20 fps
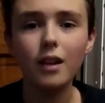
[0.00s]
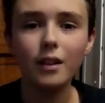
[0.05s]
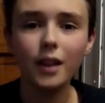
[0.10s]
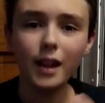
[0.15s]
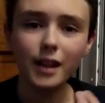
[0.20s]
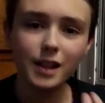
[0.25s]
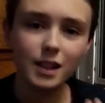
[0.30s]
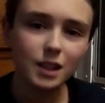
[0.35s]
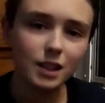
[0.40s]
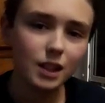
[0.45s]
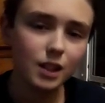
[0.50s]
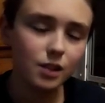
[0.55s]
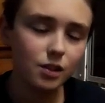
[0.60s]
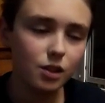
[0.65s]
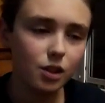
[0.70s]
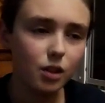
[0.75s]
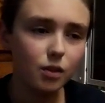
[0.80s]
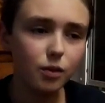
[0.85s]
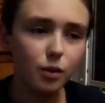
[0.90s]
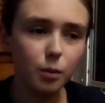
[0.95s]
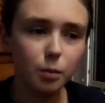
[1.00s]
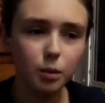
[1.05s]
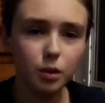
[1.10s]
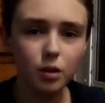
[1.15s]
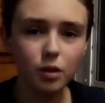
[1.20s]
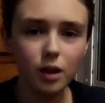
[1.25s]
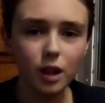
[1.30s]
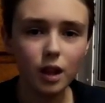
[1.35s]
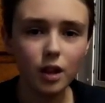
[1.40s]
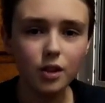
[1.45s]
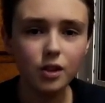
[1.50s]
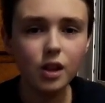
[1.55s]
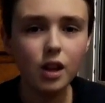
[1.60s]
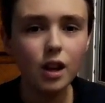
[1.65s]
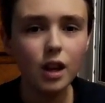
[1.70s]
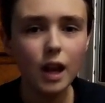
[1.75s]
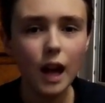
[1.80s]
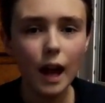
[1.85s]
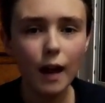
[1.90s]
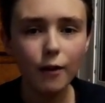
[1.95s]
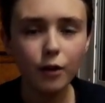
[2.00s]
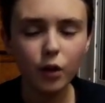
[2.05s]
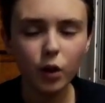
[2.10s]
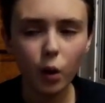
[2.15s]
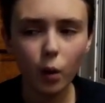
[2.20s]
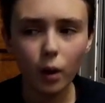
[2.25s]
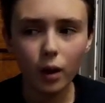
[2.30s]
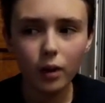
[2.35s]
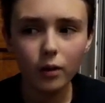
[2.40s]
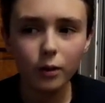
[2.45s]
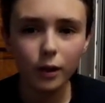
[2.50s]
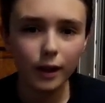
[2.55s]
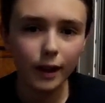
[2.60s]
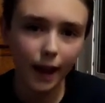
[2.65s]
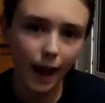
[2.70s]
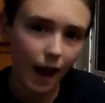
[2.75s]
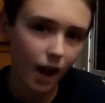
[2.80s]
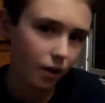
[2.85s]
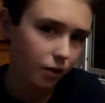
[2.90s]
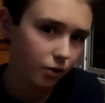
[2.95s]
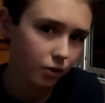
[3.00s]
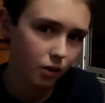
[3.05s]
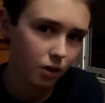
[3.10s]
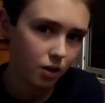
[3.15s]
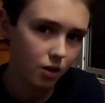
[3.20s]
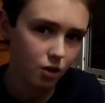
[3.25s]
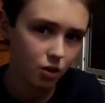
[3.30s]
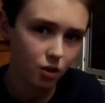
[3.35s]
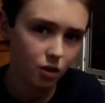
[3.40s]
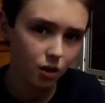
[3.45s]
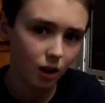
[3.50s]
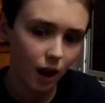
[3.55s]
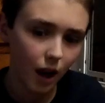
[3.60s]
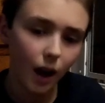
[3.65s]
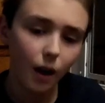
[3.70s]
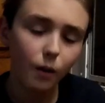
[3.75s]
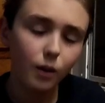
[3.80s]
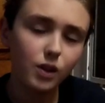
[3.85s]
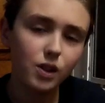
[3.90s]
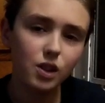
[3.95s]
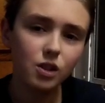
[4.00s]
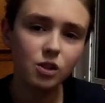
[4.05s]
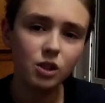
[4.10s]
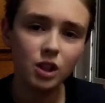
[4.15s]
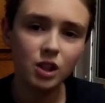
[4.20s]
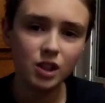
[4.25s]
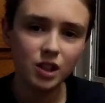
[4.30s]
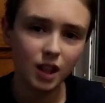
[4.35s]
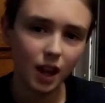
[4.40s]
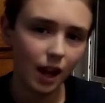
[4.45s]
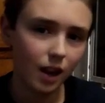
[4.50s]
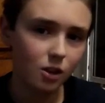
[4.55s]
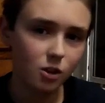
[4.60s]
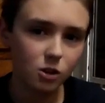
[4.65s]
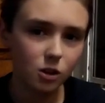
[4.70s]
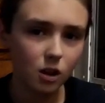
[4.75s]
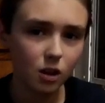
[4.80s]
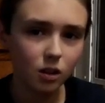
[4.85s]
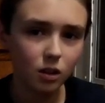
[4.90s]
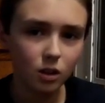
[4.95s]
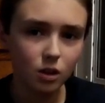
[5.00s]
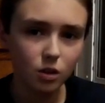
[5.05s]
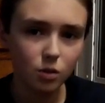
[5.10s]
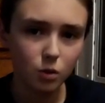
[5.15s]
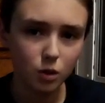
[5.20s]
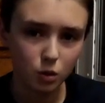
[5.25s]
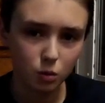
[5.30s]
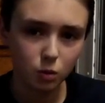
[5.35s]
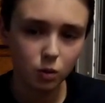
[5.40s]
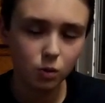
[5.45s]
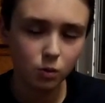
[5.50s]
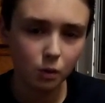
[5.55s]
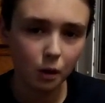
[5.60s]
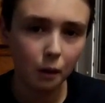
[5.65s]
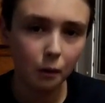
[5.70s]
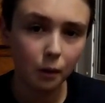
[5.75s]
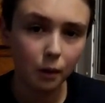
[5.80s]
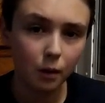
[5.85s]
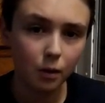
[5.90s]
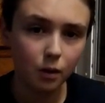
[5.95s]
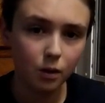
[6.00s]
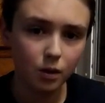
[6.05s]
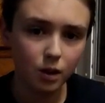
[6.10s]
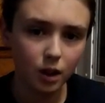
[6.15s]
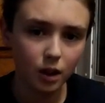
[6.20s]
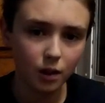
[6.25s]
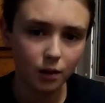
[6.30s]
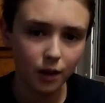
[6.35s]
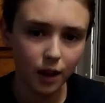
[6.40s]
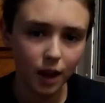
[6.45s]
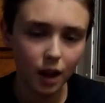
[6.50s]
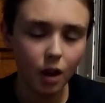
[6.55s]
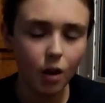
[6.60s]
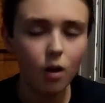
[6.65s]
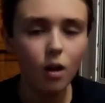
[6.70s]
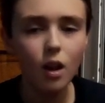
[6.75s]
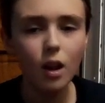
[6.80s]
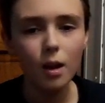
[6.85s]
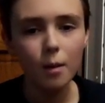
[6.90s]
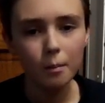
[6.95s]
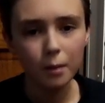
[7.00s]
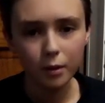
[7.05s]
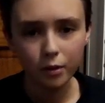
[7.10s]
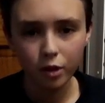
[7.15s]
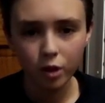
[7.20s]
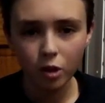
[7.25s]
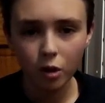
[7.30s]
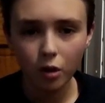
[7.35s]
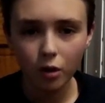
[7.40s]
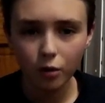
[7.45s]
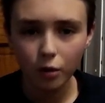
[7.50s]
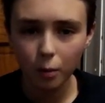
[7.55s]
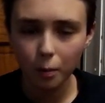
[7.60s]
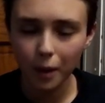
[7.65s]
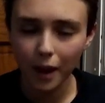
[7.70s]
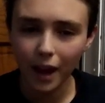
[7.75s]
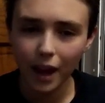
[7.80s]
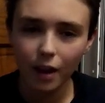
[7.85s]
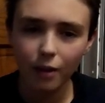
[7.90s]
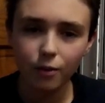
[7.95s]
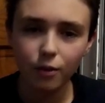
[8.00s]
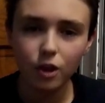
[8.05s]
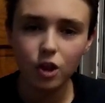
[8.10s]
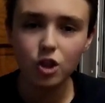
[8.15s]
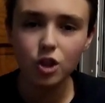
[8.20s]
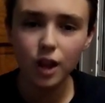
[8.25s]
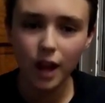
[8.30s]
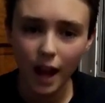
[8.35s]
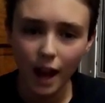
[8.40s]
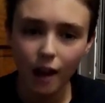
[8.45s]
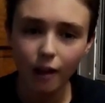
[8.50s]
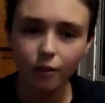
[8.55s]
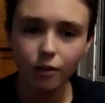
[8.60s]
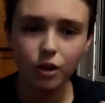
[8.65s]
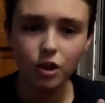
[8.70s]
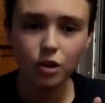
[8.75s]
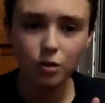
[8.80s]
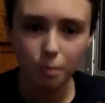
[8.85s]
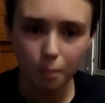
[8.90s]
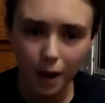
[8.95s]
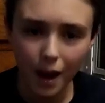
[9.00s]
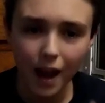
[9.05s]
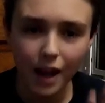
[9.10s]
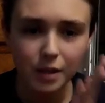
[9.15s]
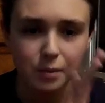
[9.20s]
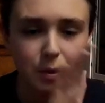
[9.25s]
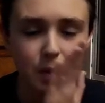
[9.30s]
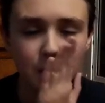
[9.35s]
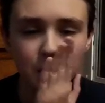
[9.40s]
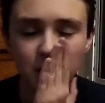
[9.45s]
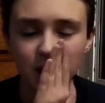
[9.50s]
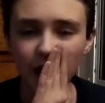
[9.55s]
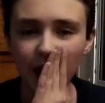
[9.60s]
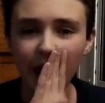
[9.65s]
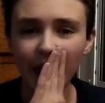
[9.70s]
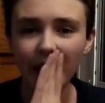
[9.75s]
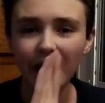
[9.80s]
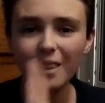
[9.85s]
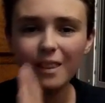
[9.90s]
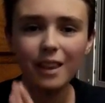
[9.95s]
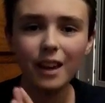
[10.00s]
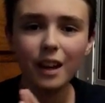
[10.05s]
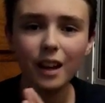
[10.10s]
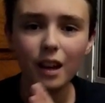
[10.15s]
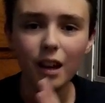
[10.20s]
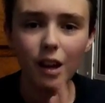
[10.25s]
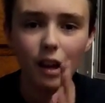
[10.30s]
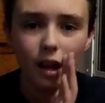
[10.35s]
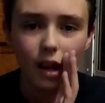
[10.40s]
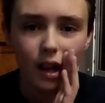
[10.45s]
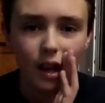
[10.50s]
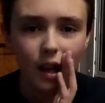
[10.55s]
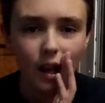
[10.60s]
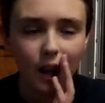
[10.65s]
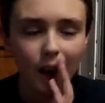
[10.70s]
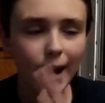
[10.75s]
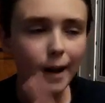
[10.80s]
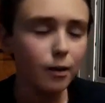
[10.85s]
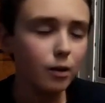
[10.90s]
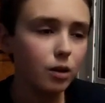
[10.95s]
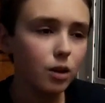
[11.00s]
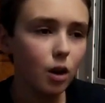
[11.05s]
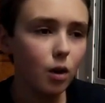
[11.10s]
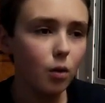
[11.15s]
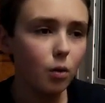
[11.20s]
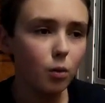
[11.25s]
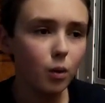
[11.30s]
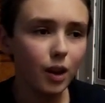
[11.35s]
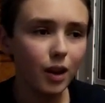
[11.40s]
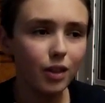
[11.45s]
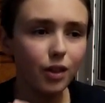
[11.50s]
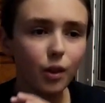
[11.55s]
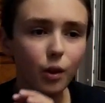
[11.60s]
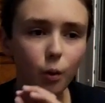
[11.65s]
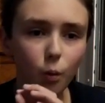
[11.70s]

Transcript: That's at least good for bluegills. If you're going for catfish, I would suggest night crawlers, which was what we were using in the video. But if you're going for panfish, catfish, bass, pretty much anything, I would go with